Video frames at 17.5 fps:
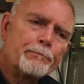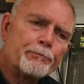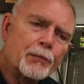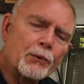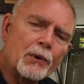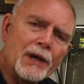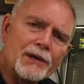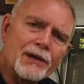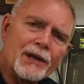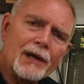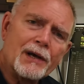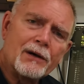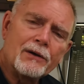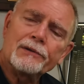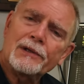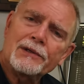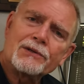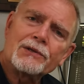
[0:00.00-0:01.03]
But right
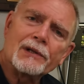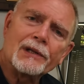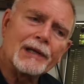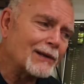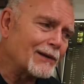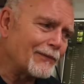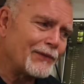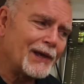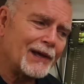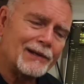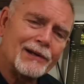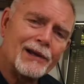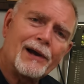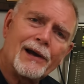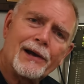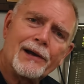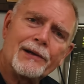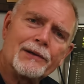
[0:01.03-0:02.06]
now, let's let that
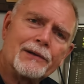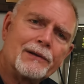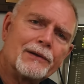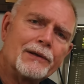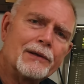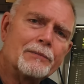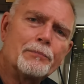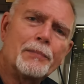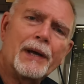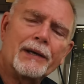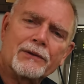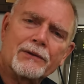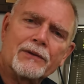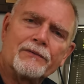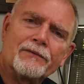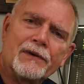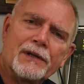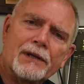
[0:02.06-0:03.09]
guy get back
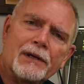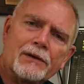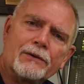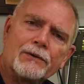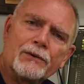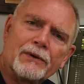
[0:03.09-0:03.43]
to the video.